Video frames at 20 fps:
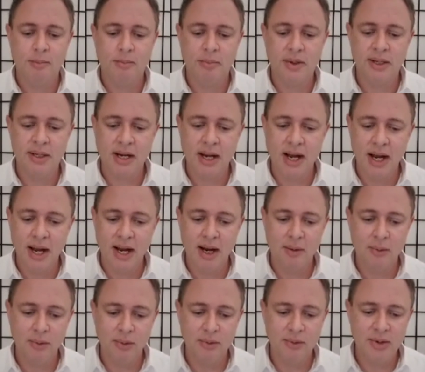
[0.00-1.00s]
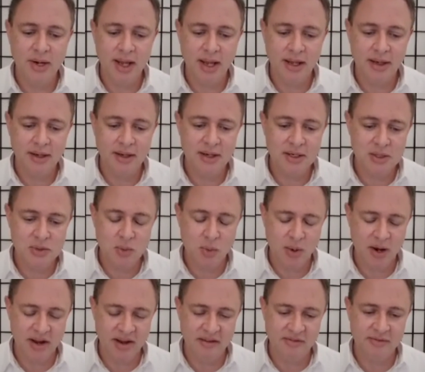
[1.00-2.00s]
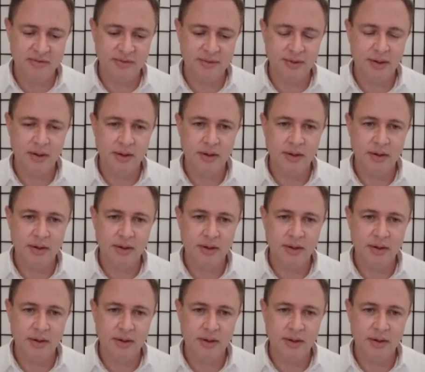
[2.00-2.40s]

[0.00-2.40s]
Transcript: But Arun and his wife